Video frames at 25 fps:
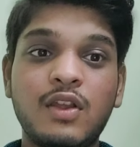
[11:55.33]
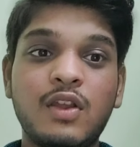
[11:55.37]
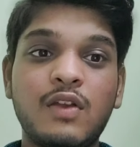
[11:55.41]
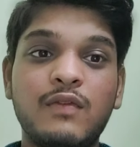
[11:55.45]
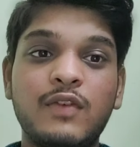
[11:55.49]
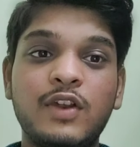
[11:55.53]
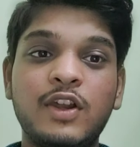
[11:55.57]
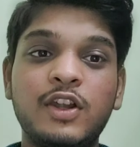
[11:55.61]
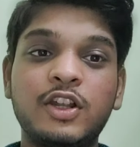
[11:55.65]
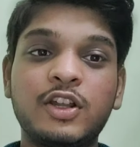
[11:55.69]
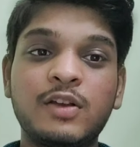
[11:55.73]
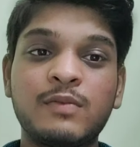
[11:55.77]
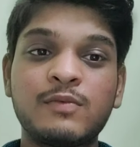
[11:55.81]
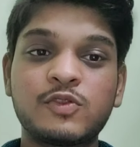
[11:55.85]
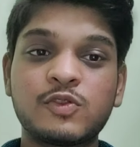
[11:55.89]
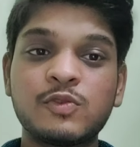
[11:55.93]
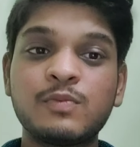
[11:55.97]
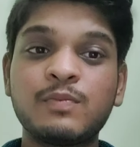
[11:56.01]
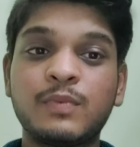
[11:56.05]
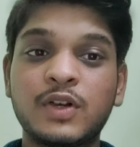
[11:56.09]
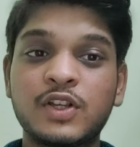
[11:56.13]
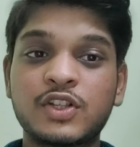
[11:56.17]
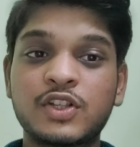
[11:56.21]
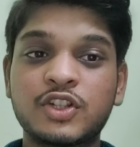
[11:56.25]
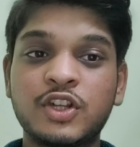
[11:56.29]
When it comes to
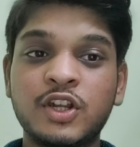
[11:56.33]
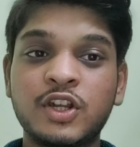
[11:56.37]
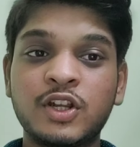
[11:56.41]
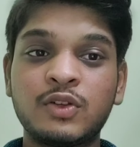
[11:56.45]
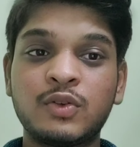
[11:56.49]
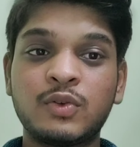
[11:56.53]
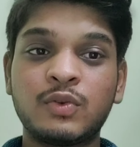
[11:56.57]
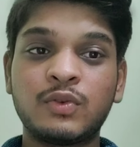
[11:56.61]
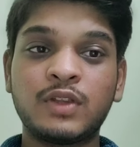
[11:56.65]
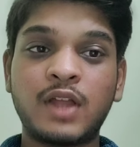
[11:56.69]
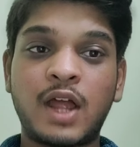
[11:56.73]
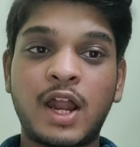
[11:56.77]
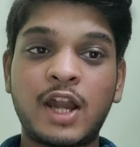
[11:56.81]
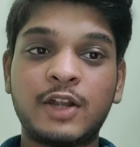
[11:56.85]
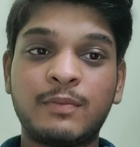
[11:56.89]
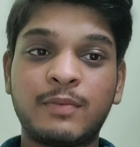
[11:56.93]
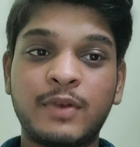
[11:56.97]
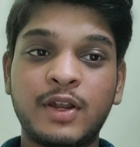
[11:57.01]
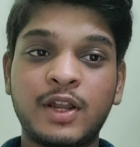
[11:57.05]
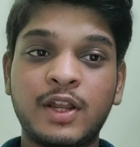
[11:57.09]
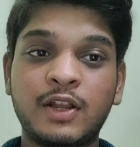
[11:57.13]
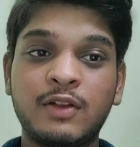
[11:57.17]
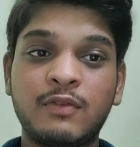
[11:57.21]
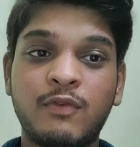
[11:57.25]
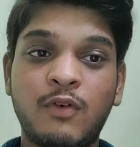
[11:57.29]
busting through that
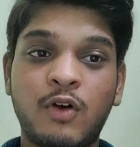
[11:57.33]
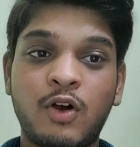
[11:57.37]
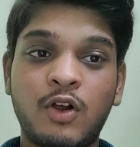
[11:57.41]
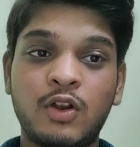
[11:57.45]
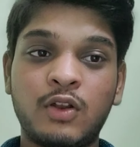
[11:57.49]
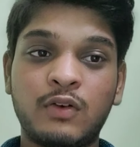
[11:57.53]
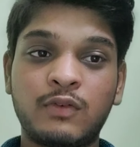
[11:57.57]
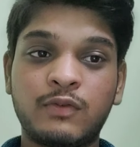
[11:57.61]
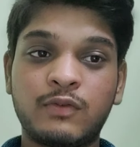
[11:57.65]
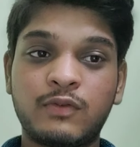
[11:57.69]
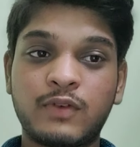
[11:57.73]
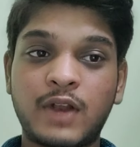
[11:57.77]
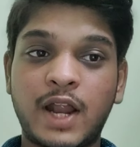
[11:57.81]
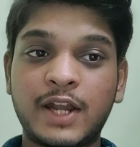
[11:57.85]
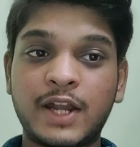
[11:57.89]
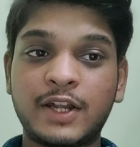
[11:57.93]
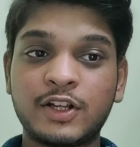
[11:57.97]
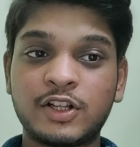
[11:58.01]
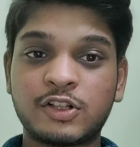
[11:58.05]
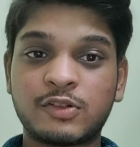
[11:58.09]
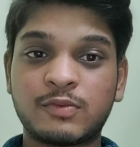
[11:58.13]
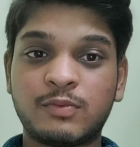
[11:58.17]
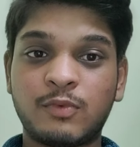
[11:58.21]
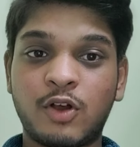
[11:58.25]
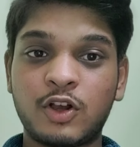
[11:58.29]
brick wall of
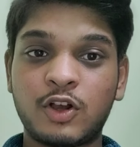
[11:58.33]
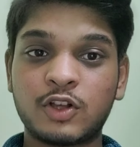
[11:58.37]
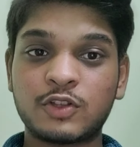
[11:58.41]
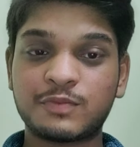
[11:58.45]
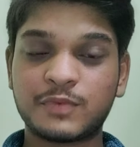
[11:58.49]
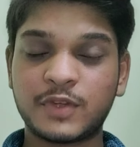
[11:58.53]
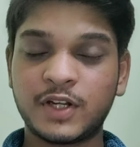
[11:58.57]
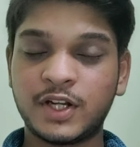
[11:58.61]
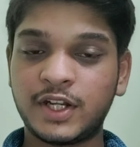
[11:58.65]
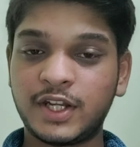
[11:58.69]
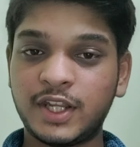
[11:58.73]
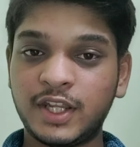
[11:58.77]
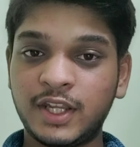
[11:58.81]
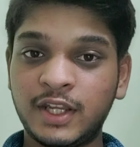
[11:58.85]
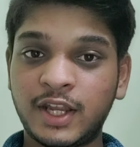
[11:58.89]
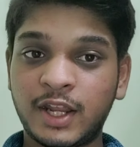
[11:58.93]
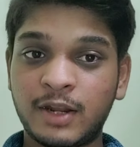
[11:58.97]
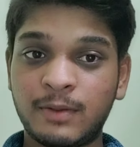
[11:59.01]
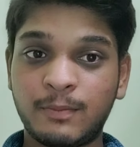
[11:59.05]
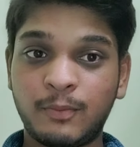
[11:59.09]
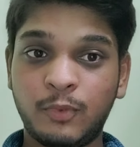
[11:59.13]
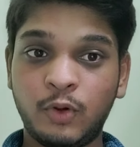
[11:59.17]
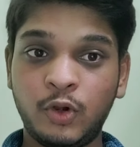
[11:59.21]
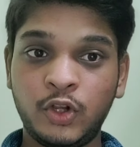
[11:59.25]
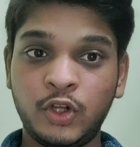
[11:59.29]
writer's block, sprinting can
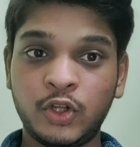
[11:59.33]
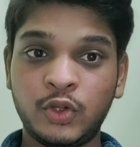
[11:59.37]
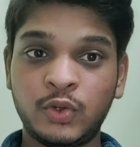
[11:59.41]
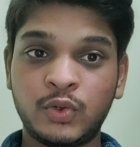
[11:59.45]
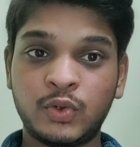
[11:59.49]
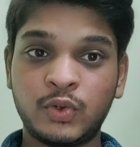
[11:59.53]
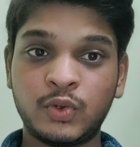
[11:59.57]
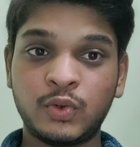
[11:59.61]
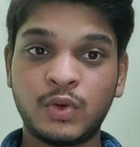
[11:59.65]
put you